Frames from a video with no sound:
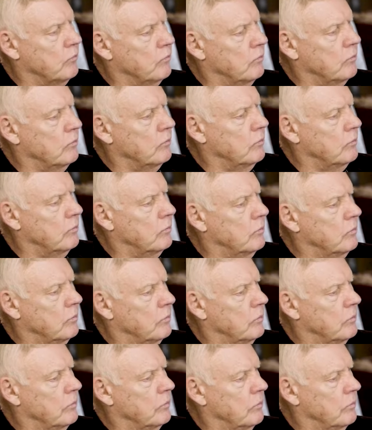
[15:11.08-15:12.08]

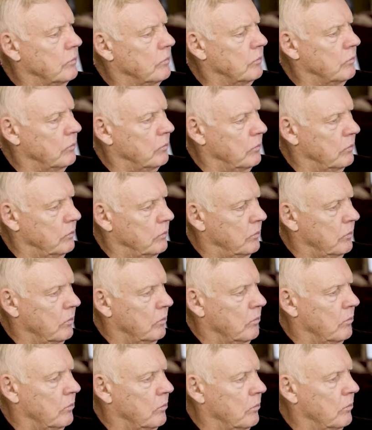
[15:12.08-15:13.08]

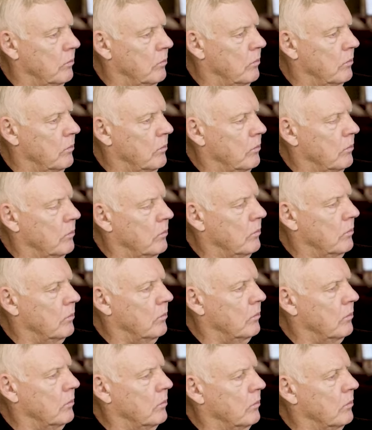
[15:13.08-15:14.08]

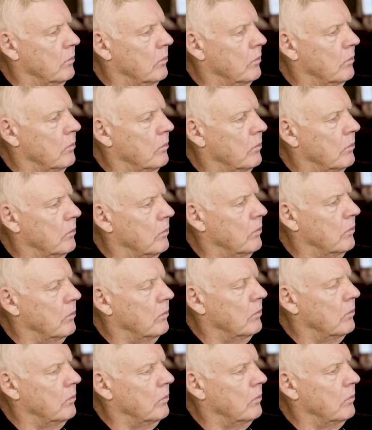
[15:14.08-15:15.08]

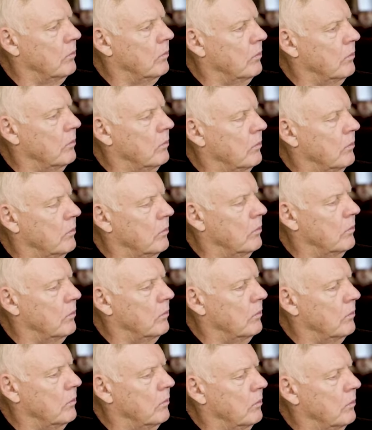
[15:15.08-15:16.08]

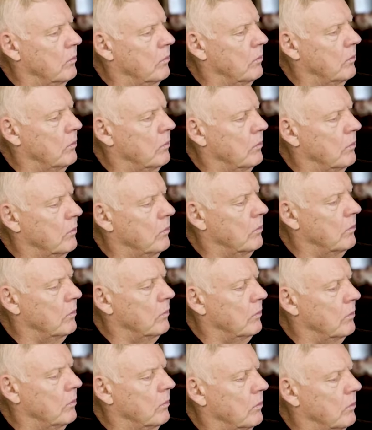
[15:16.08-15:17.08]

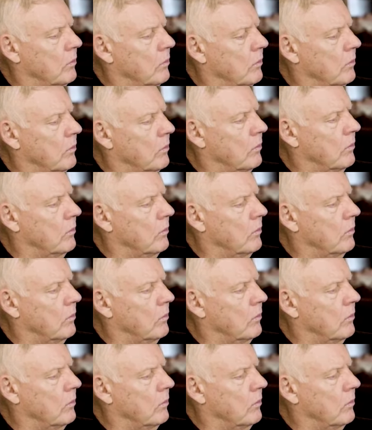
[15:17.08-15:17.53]
This person isn't speaking.